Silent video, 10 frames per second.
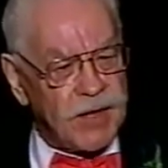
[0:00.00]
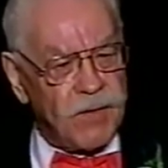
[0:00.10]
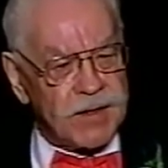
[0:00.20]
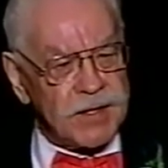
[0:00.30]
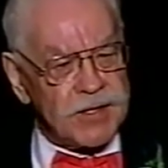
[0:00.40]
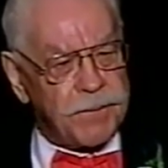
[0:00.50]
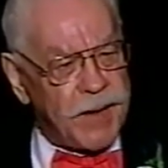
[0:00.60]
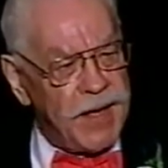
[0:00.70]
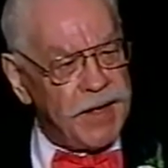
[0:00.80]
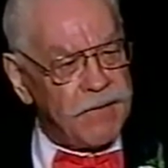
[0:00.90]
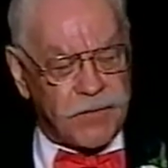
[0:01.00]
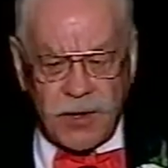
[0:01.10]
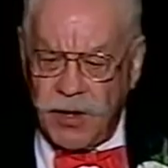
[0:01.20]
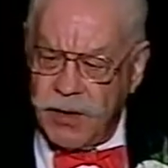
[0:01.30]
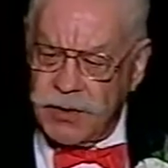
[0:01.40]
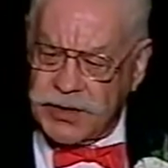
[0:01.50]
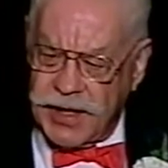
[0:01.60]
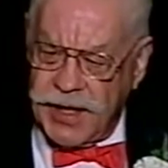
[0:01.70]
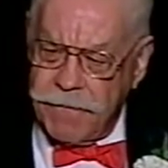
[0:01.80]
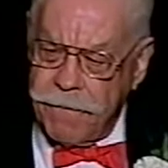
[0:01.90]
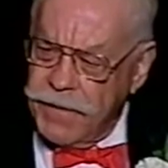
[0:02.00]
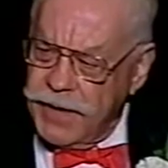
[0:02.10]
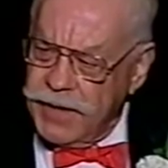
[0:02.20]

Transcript: I went to Japan for a long time,